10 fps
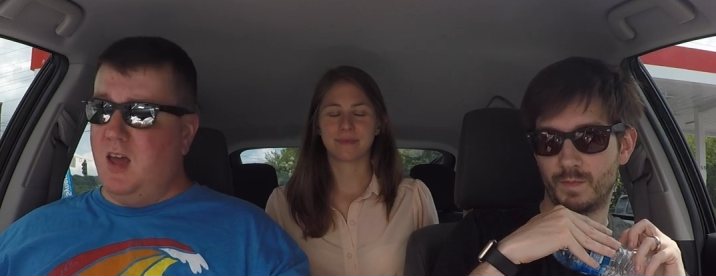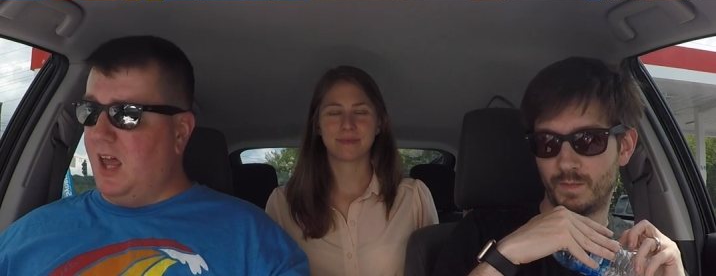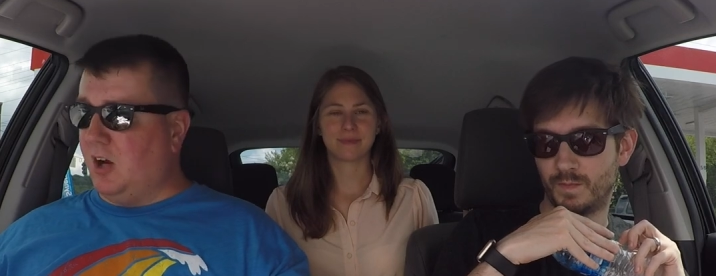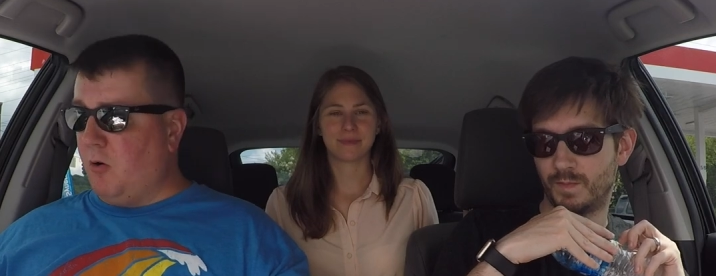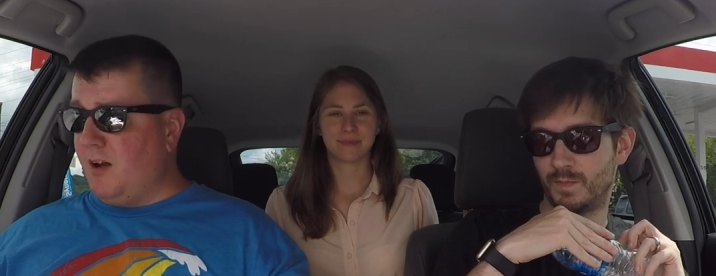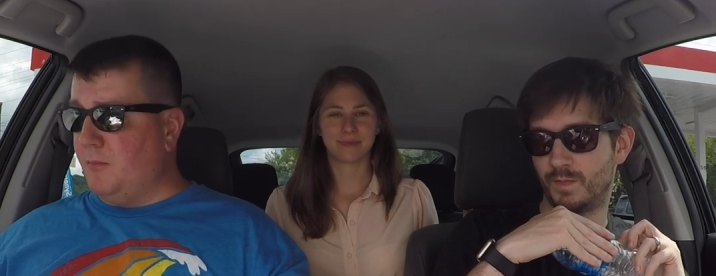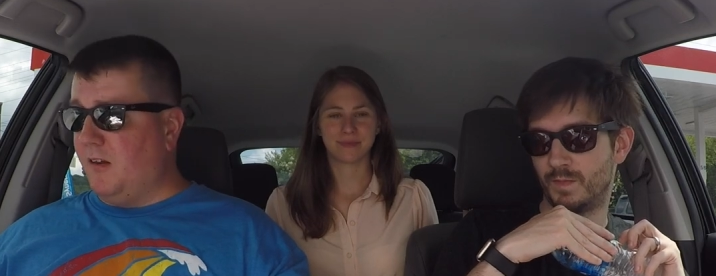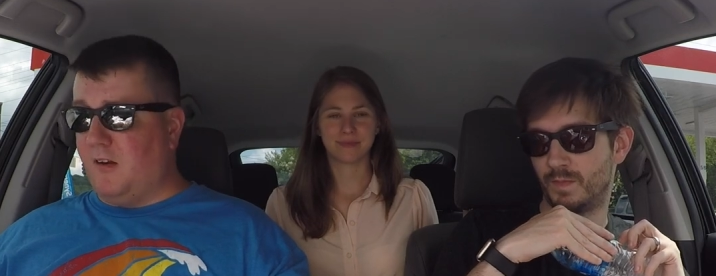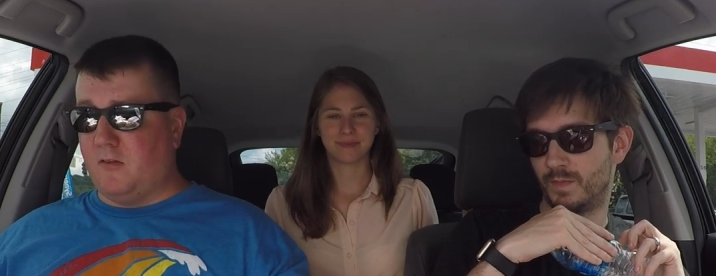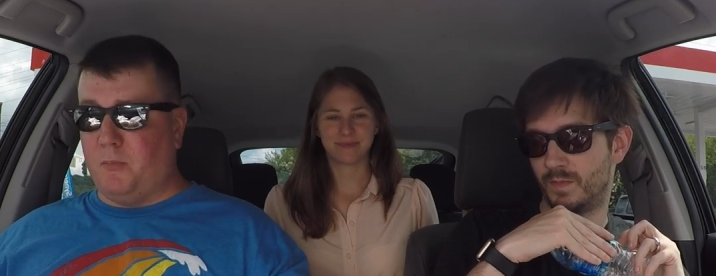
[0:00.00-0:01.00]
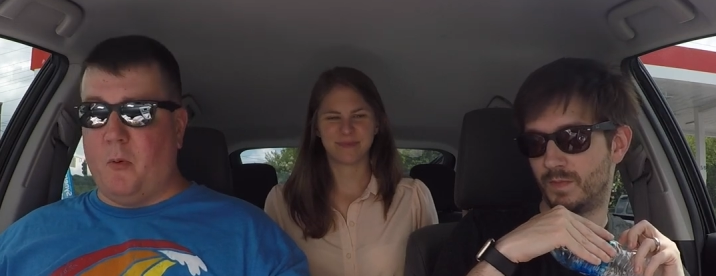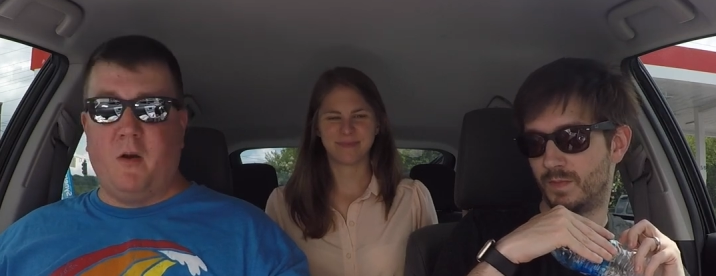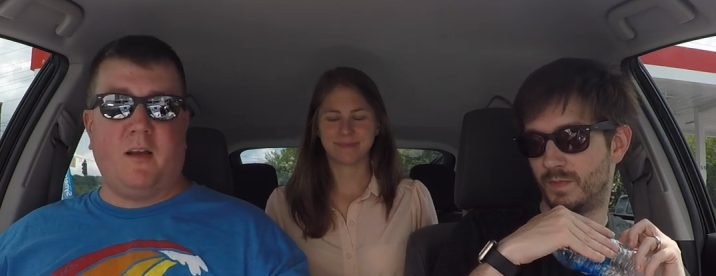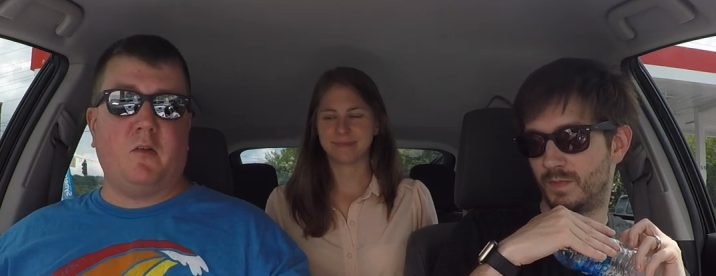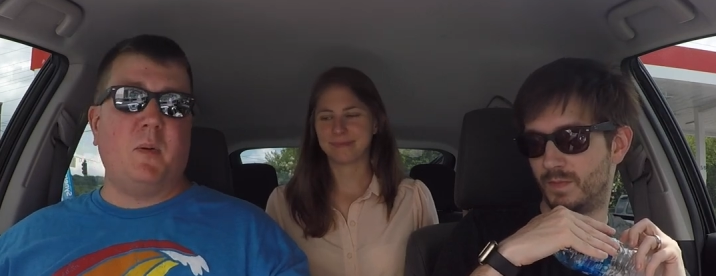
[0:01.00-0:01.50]
Speaker 1: Incredibly
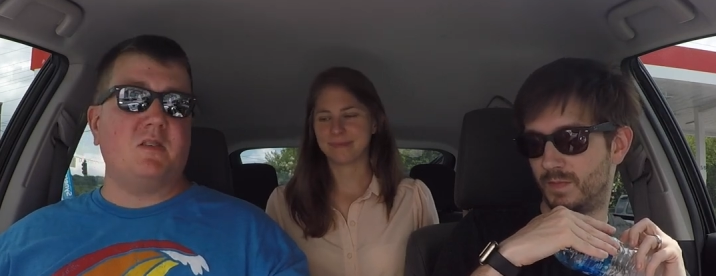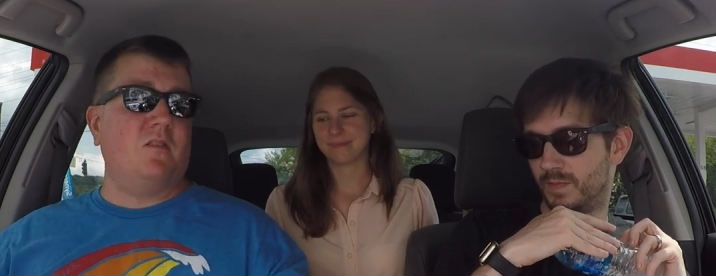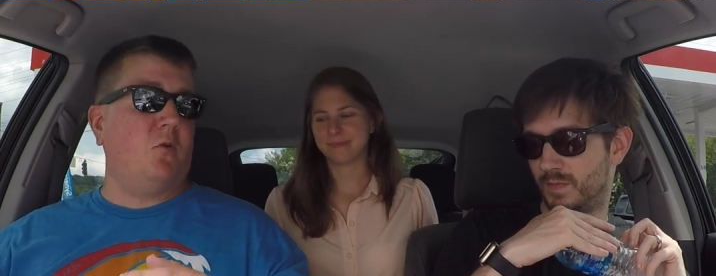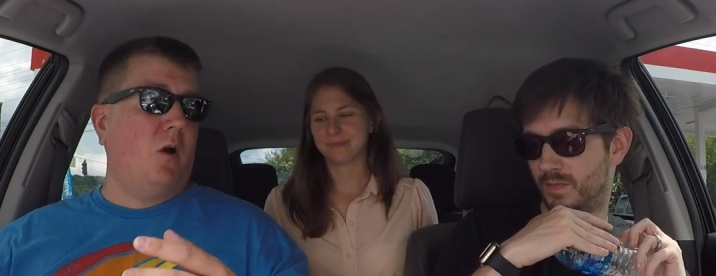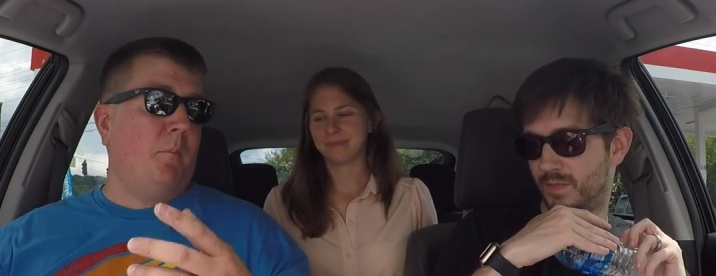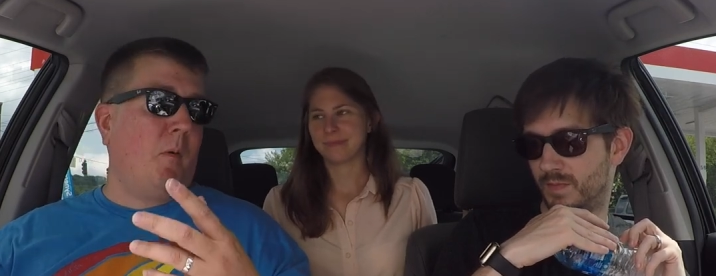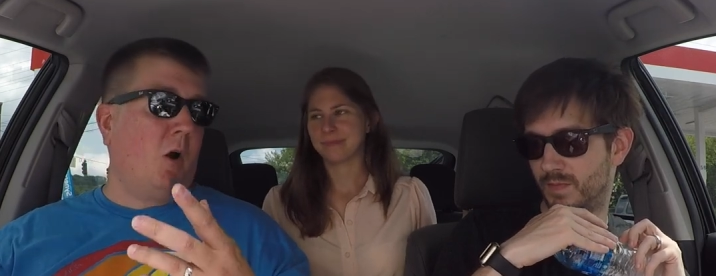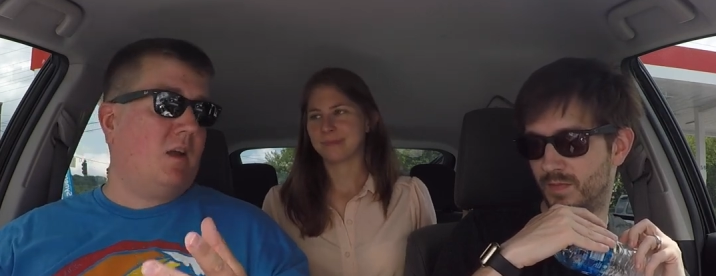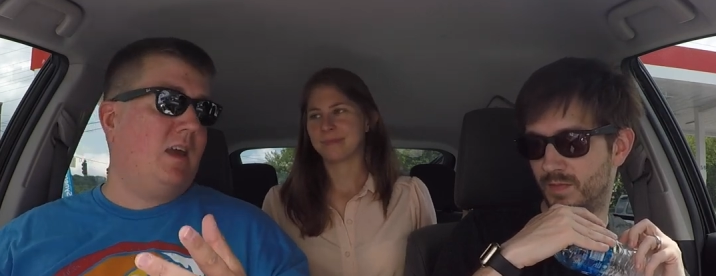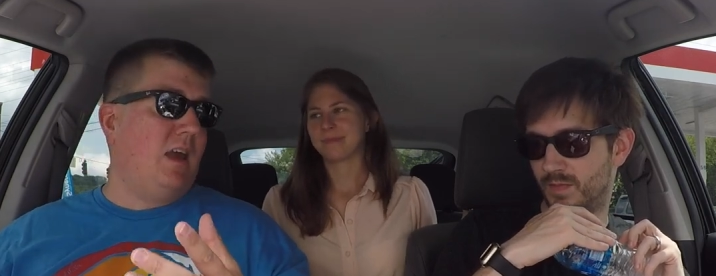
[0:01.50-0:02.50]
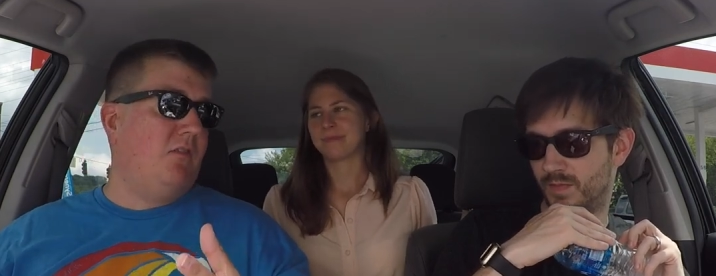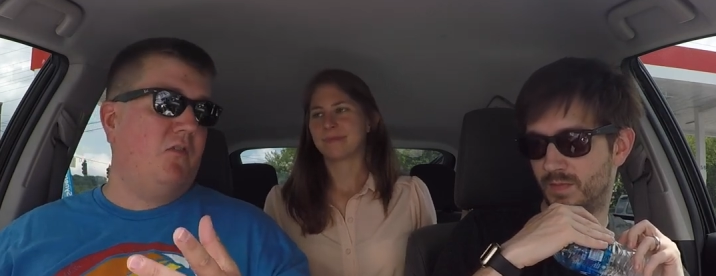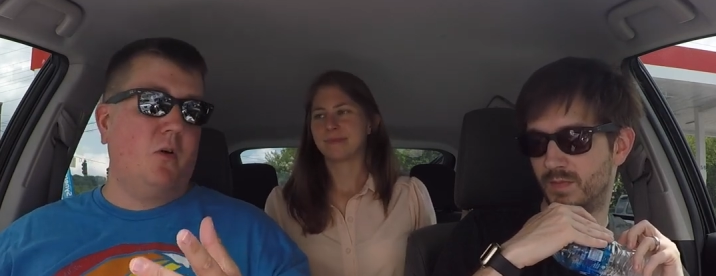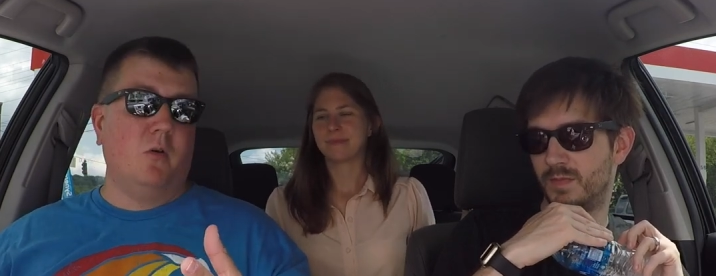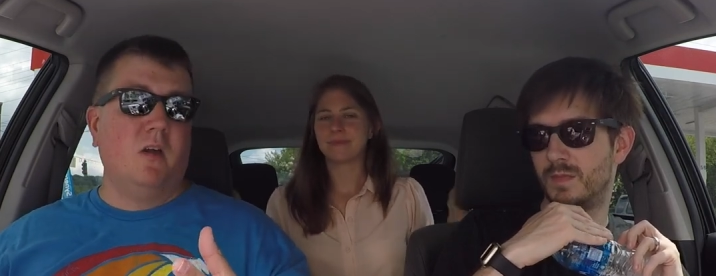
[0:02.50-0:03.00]
disappointing, especially for a marquee
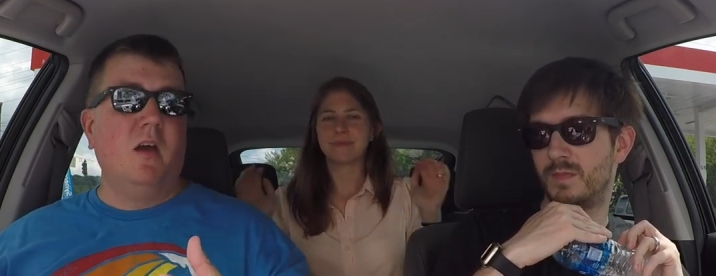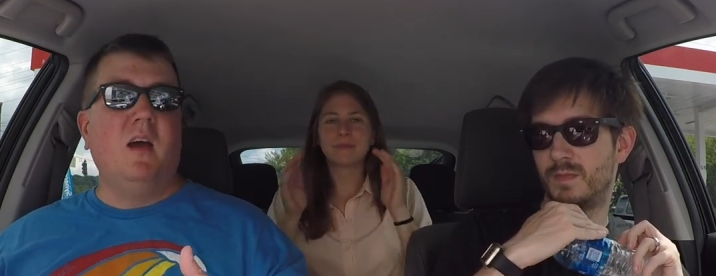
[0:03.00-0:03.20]
food.